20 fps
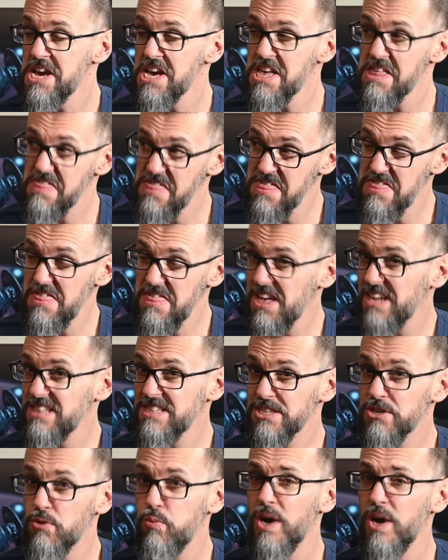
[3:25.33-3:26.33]

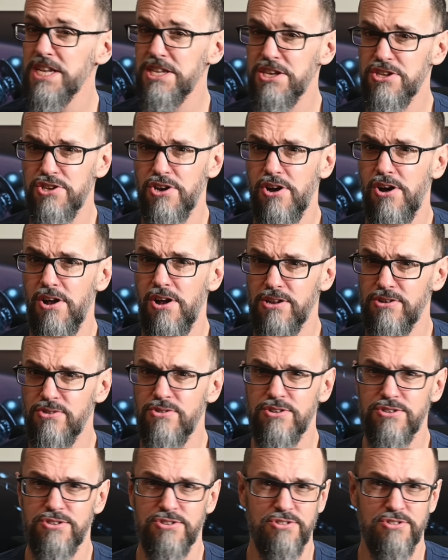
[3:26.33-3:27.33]
That's quite a tall
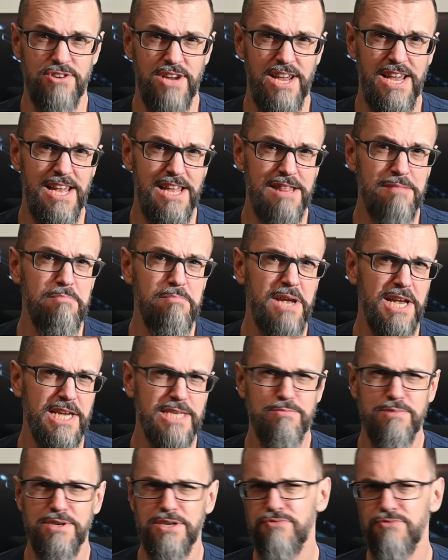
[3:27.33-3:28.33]
order and
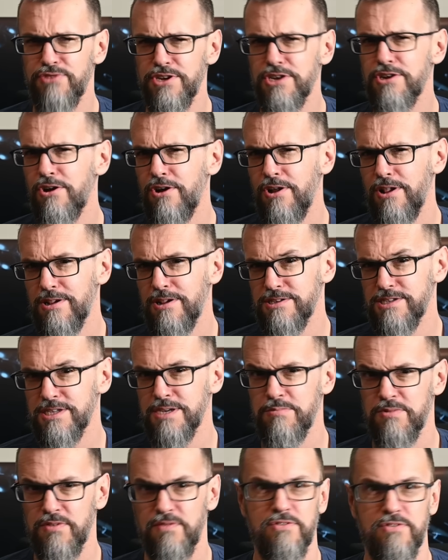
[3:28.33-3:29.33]
makes me recall
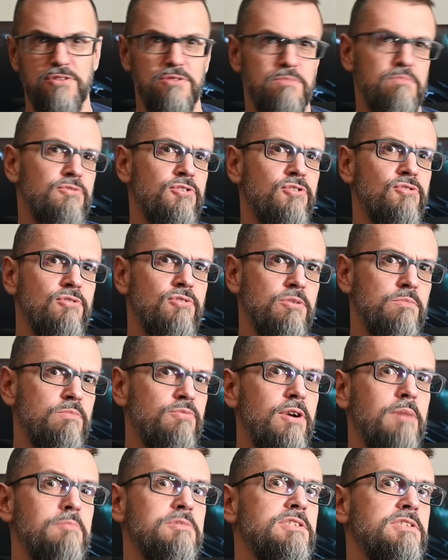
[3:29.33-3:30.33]
some of the broken
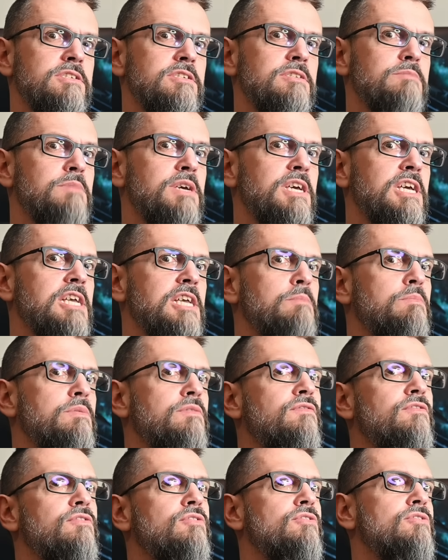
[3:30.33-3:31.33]
promises made
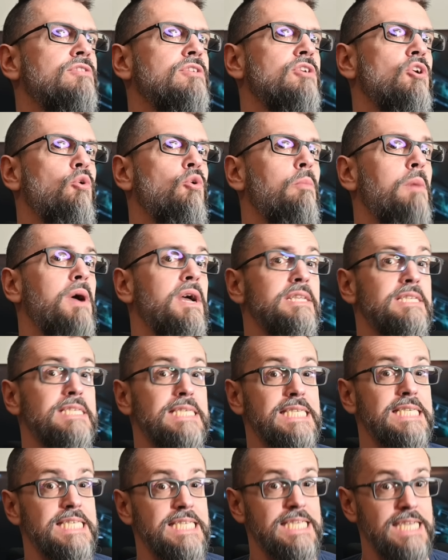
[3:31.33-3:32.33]
before No Man's
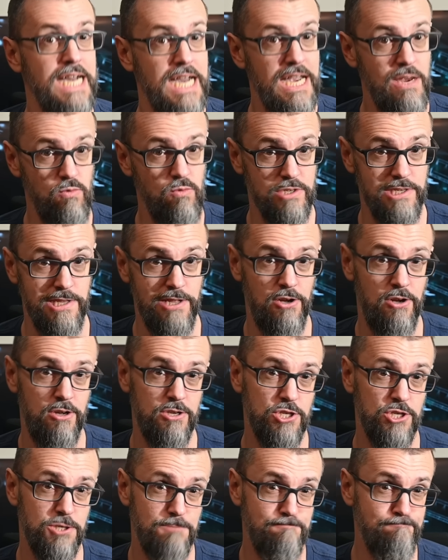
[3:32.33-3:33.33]
Sky was
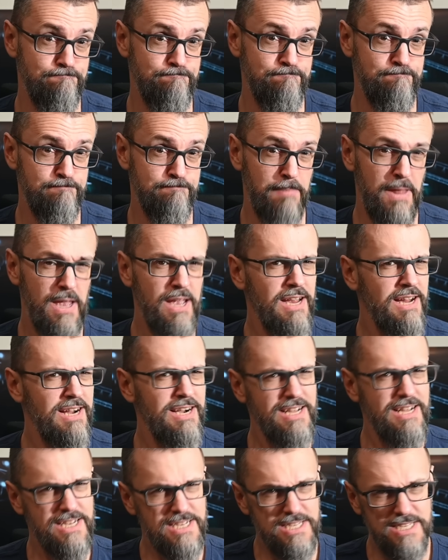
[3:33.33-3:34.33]
launched.
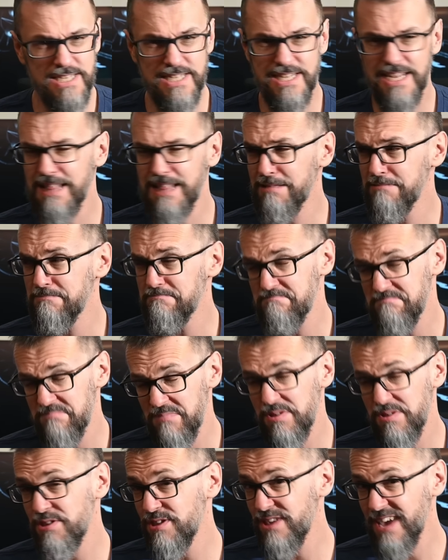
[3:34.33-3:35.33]
Still,
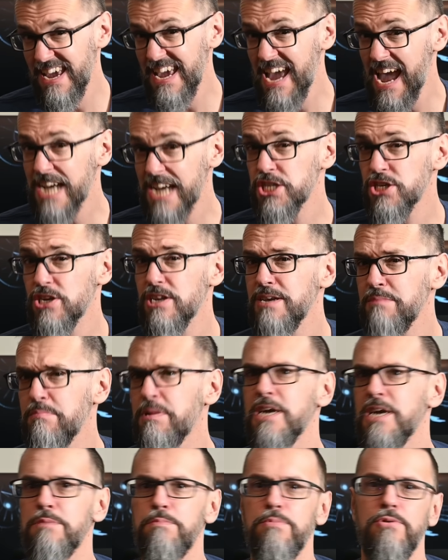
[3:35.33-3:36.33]
they actually
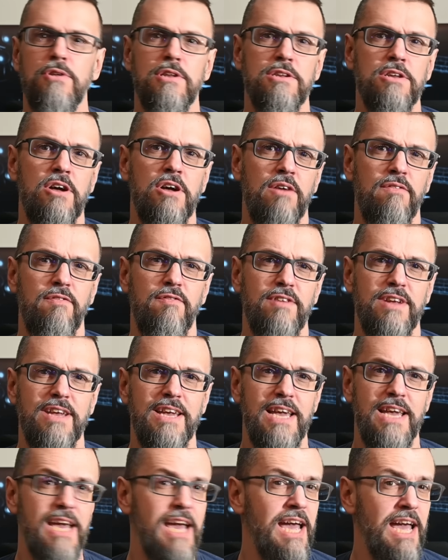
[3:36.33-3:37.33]
might pull it off.
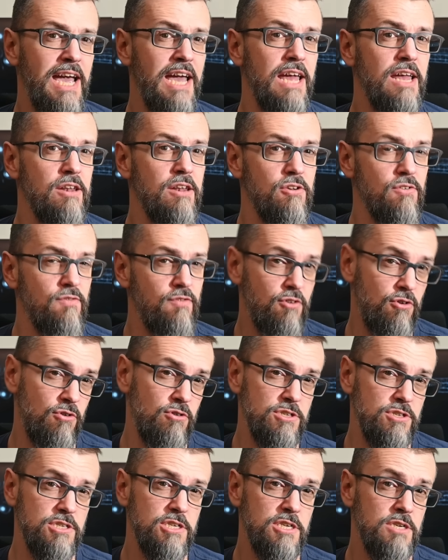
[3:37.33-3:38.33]
And of
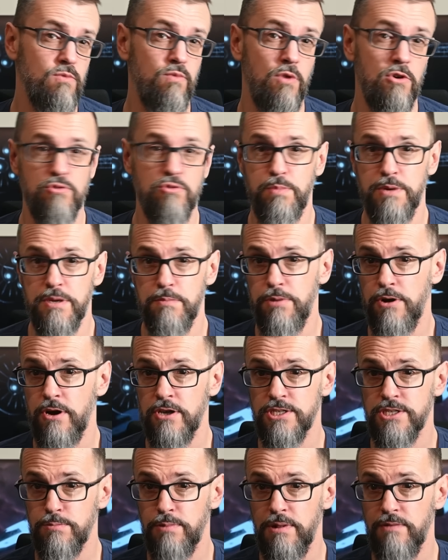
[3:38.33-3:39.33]
course, it won't be
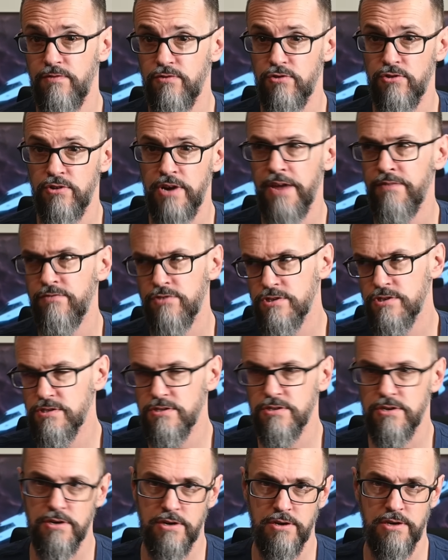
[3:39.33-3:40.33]
possible for every
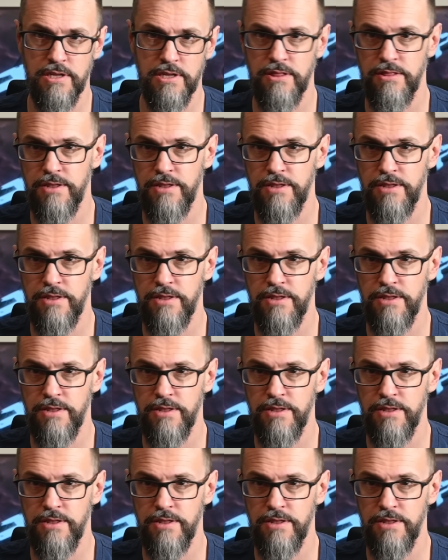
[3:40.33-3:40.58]
star in